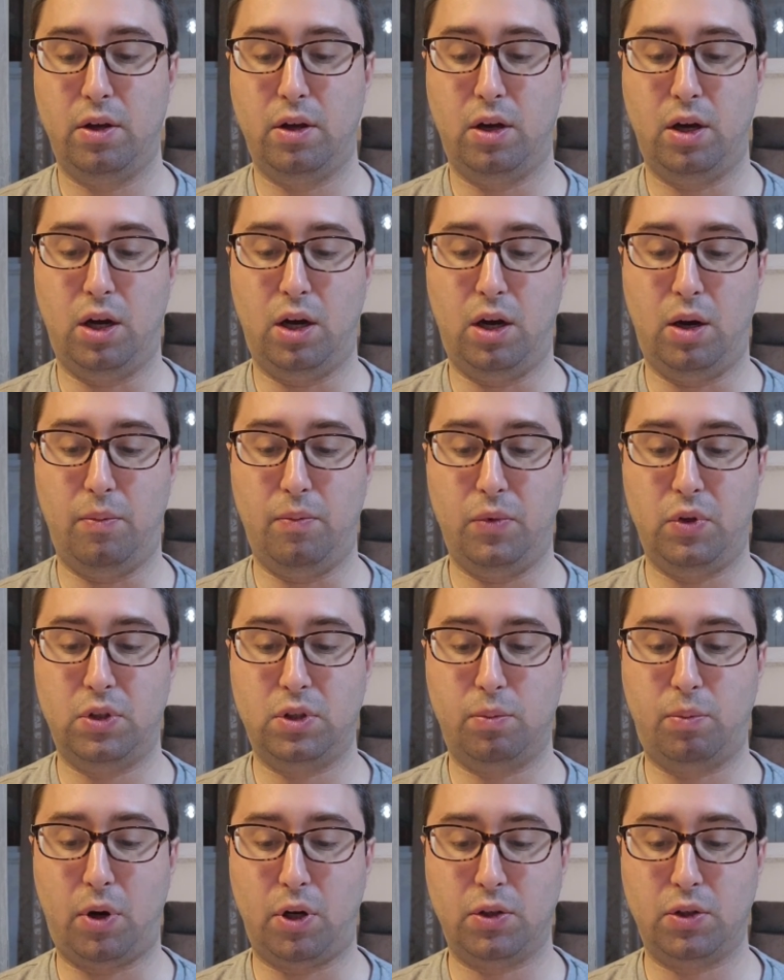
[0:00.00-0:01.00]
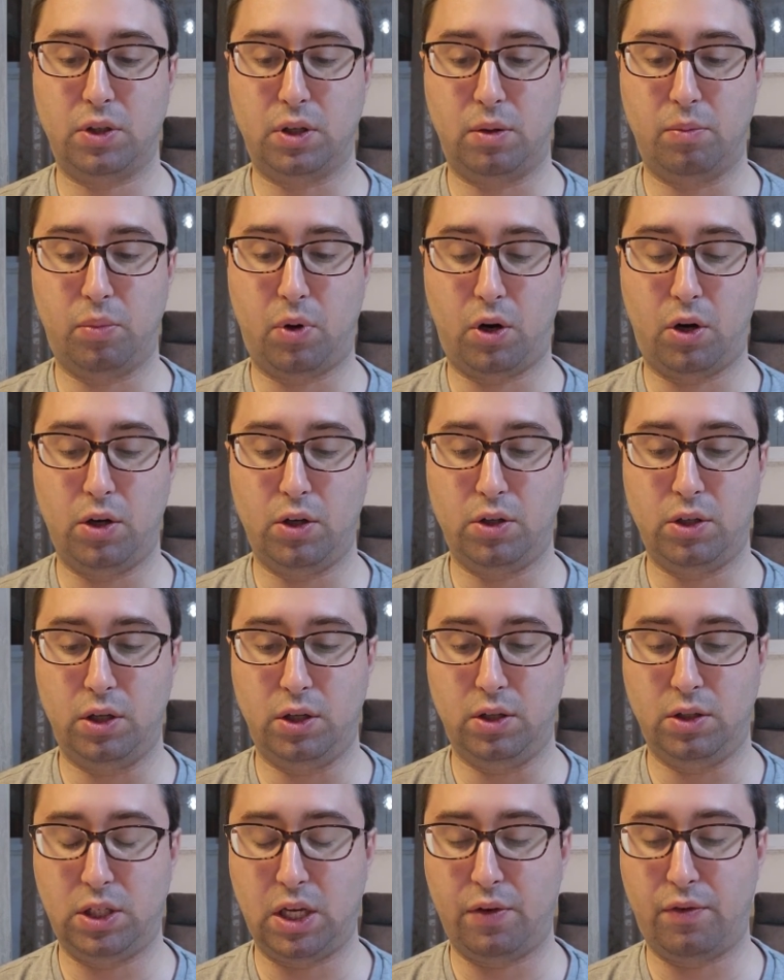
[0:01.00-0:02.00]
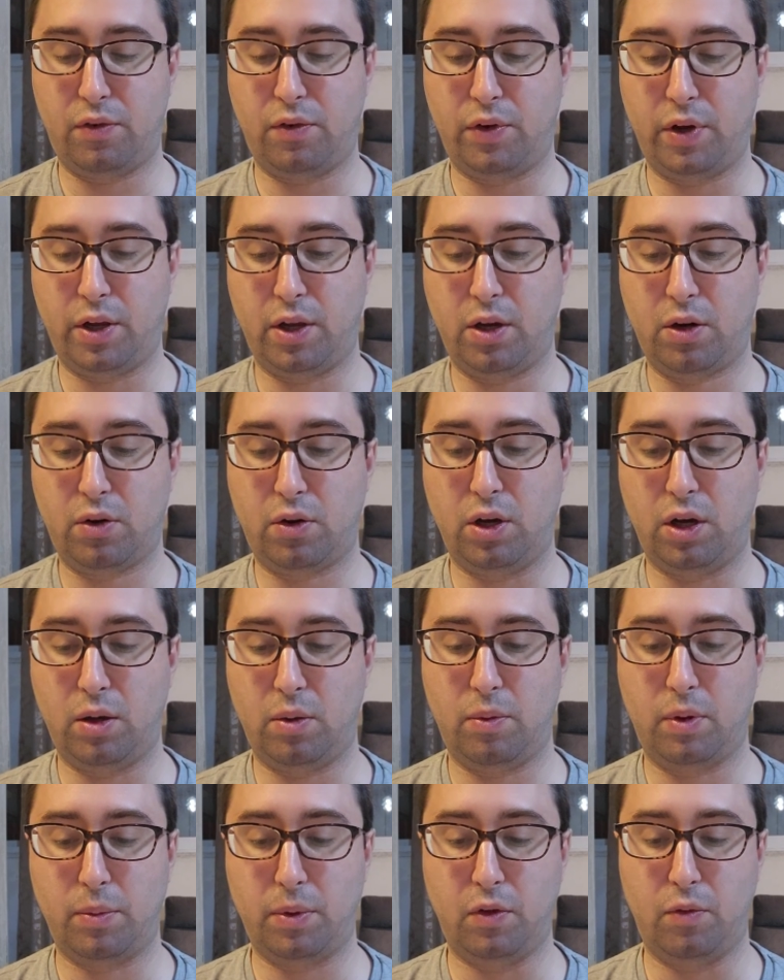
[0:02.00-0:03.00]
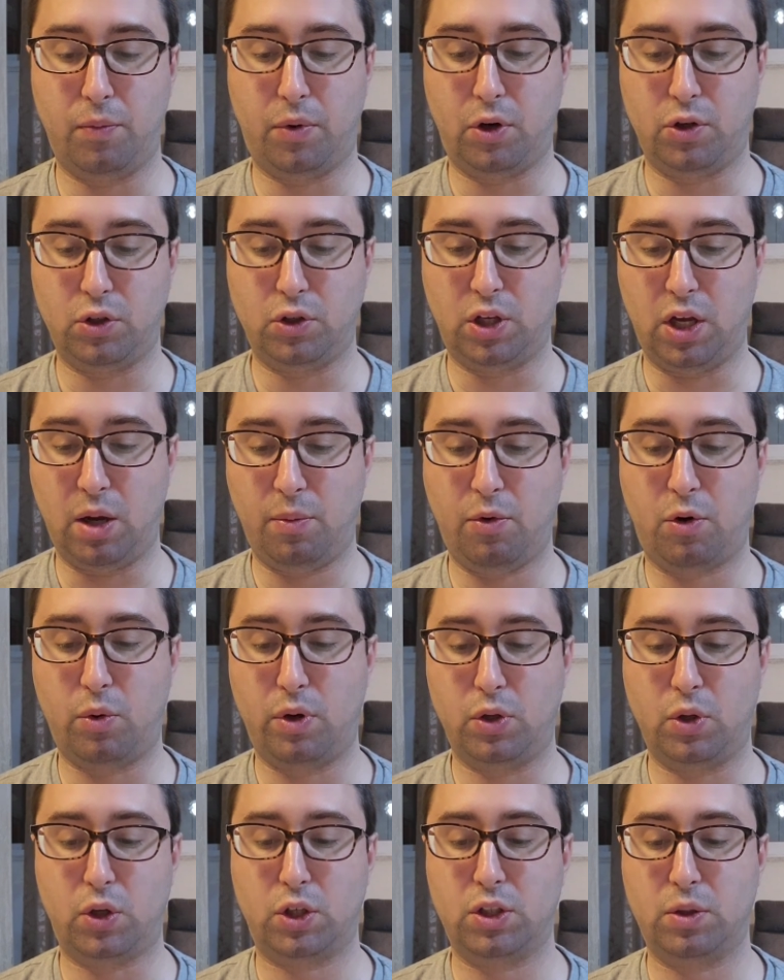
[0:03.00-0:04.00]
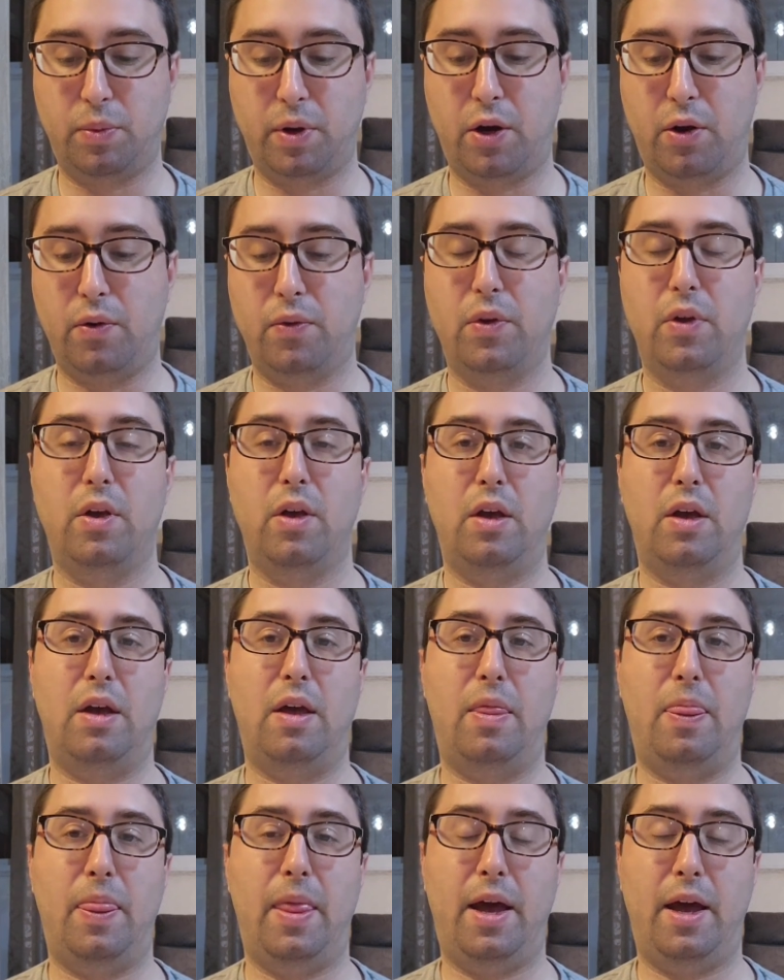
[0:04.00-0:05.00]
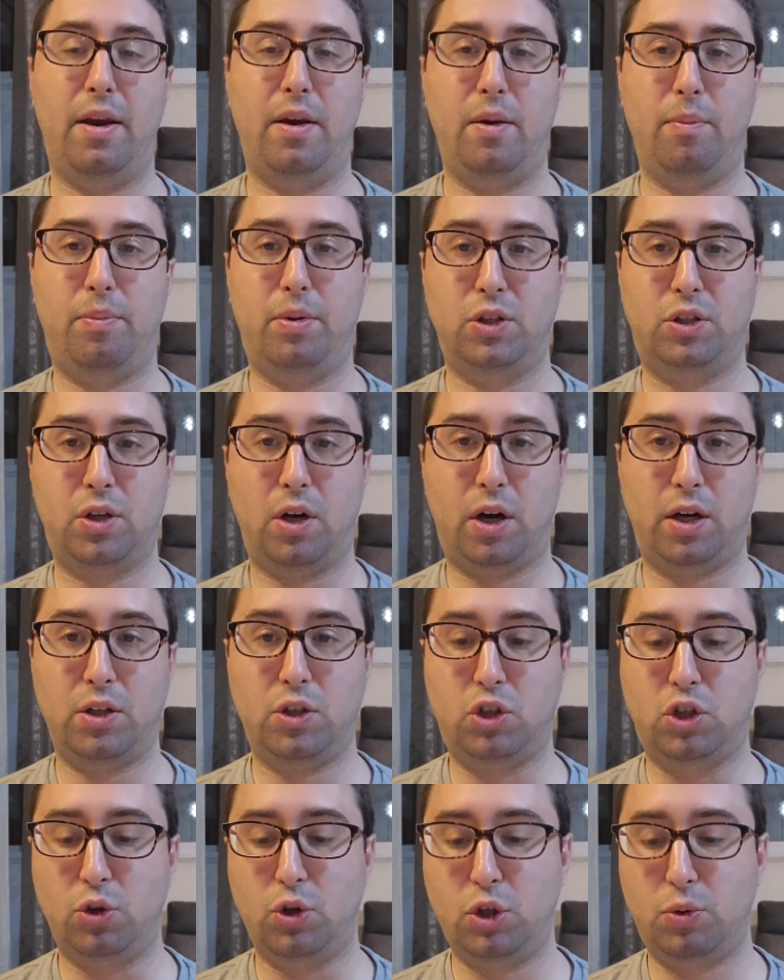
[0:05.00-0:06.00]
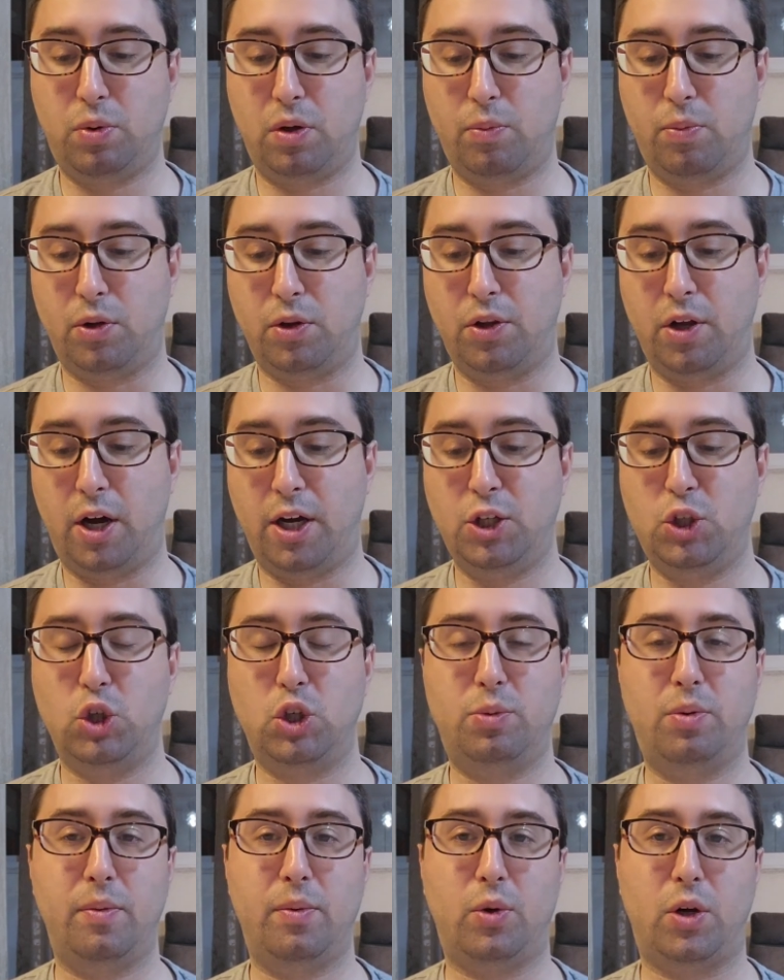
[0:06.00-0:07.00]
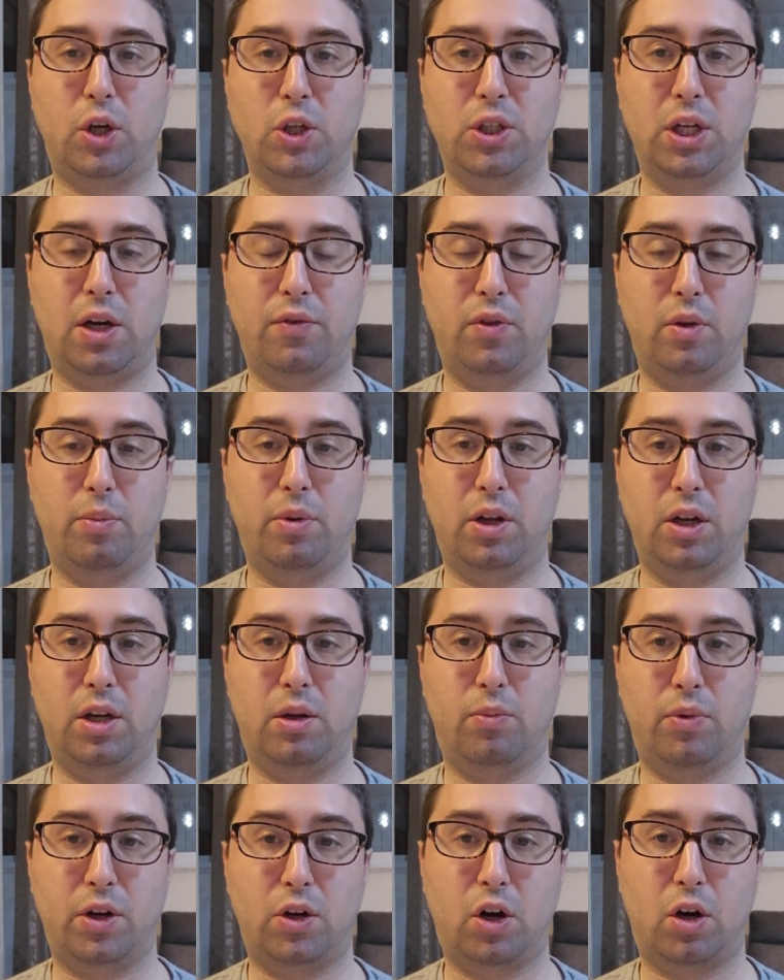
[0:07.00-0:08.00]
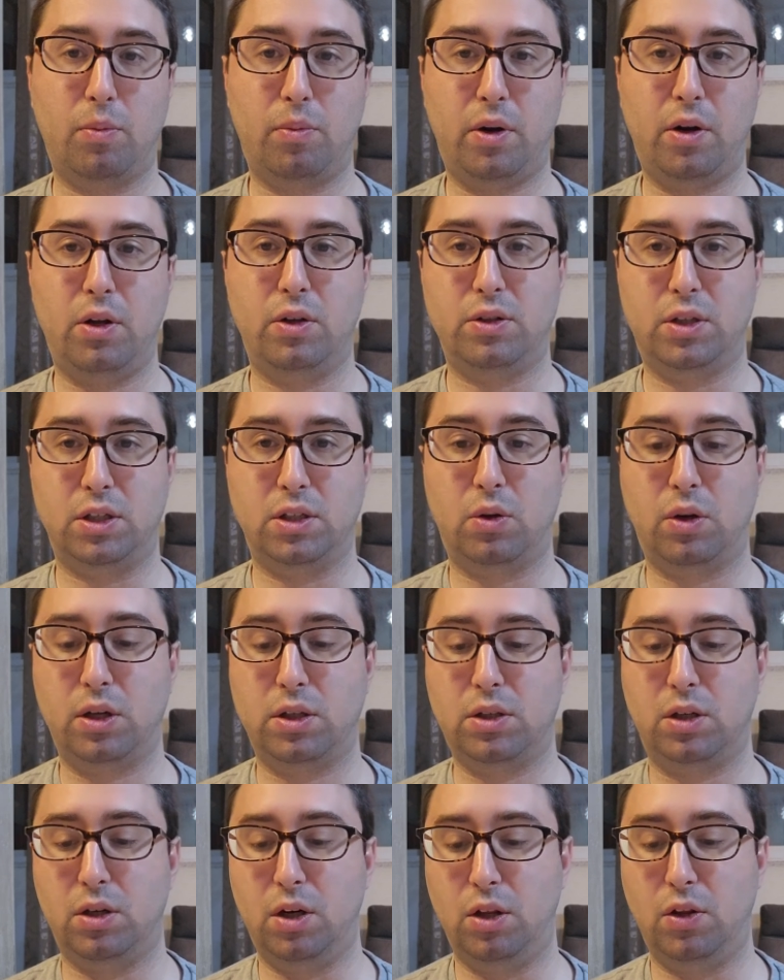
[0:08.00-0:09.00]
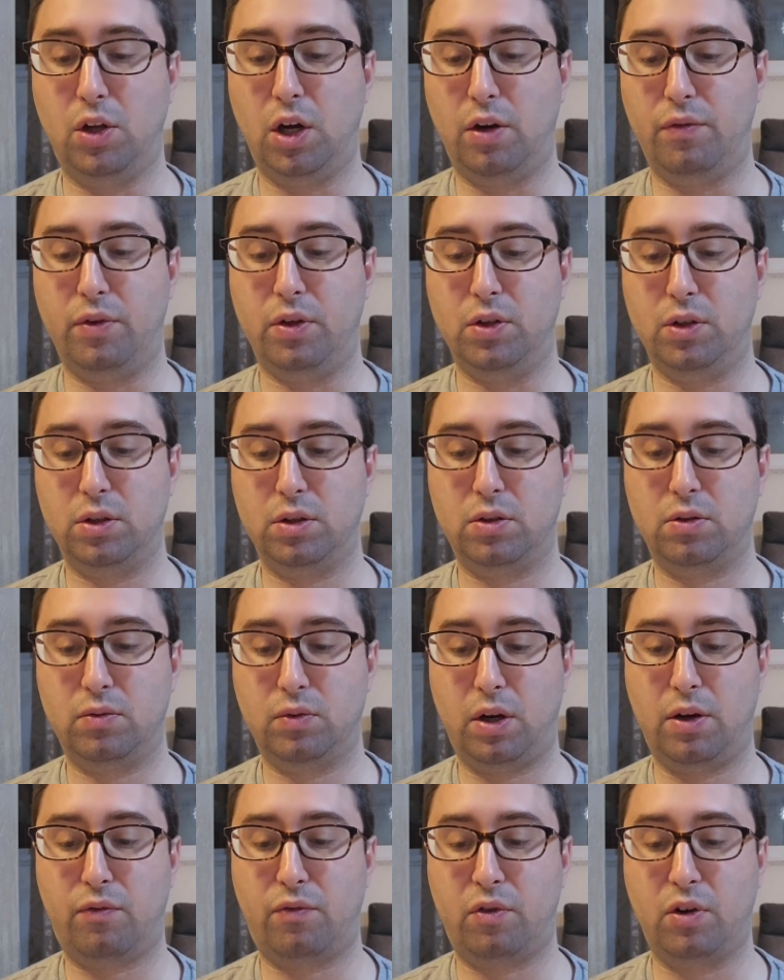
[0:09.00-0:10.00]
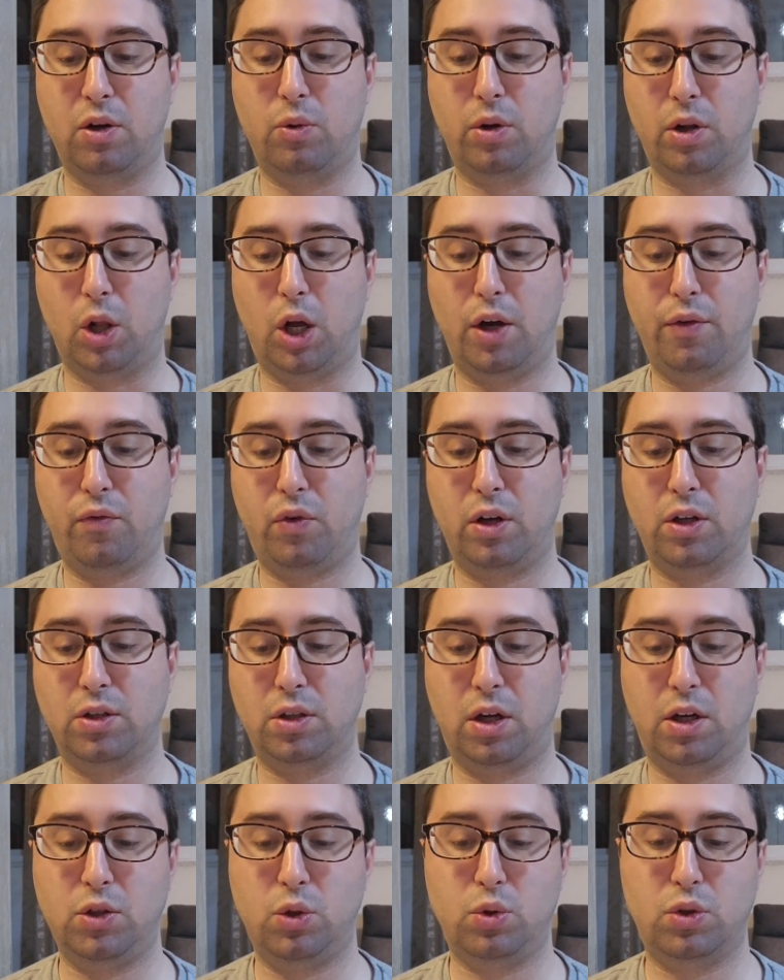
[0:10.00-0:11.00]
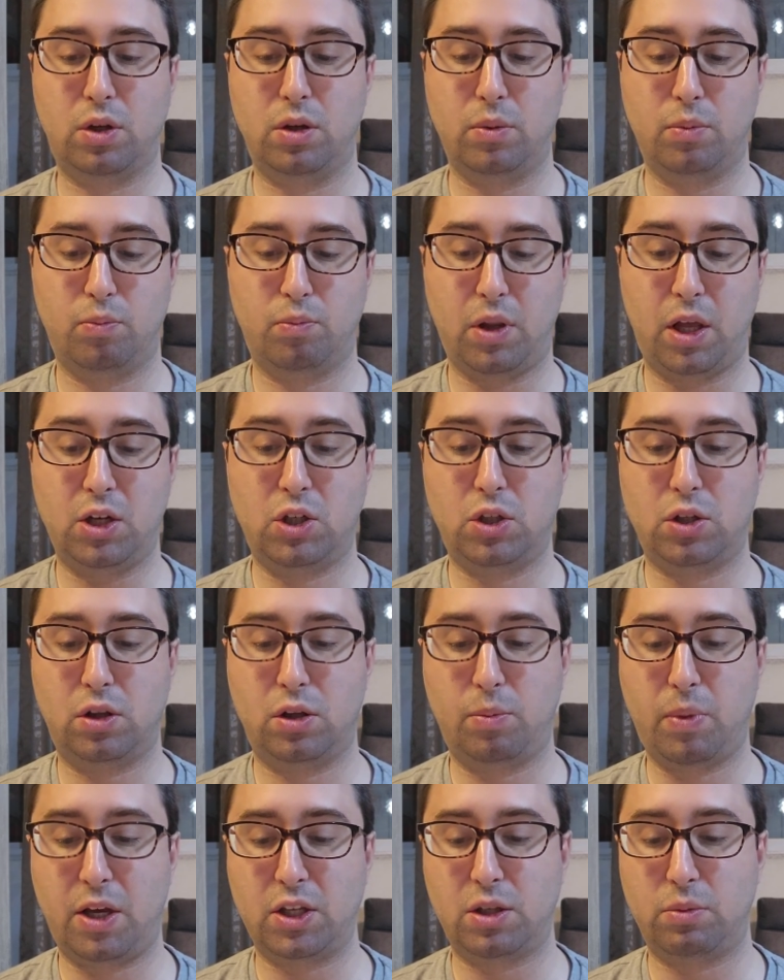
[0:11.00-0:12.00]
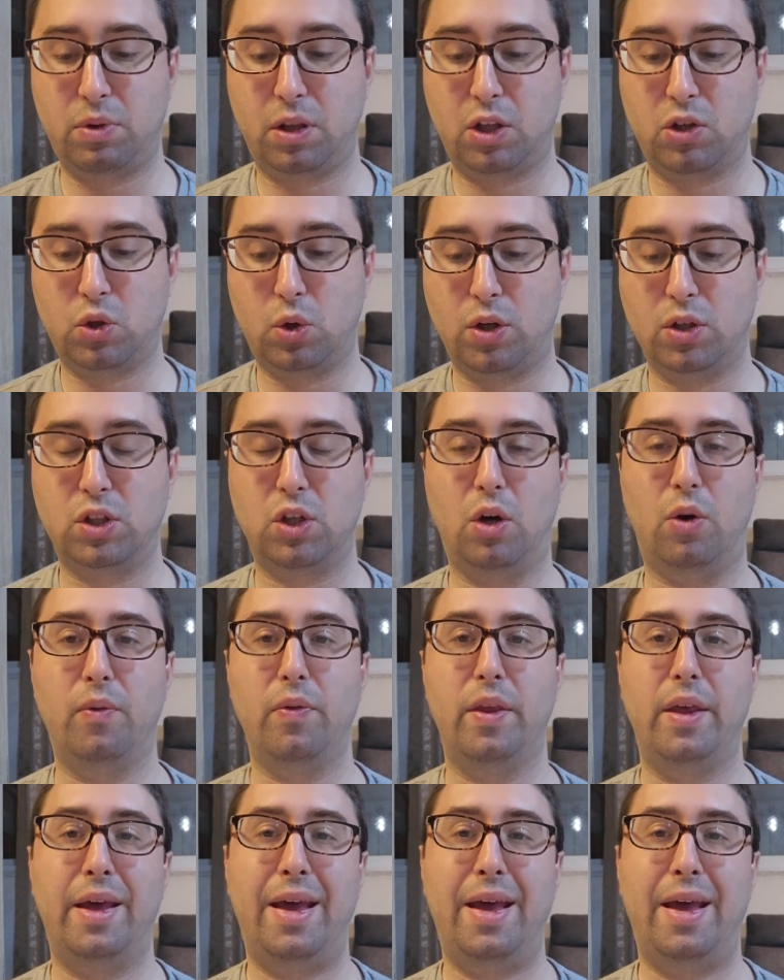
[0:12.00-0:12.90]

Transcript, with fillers: Um, this is a pasuk in Parsh and Sefer Vayikra, I think in Parsh Emor, where it talks about that besides Jewish people, non-Jewish people also have the ability to bring karbonos as long as they're nadavas, right? Free will offerings, non-Jews can pledge to the base of English also.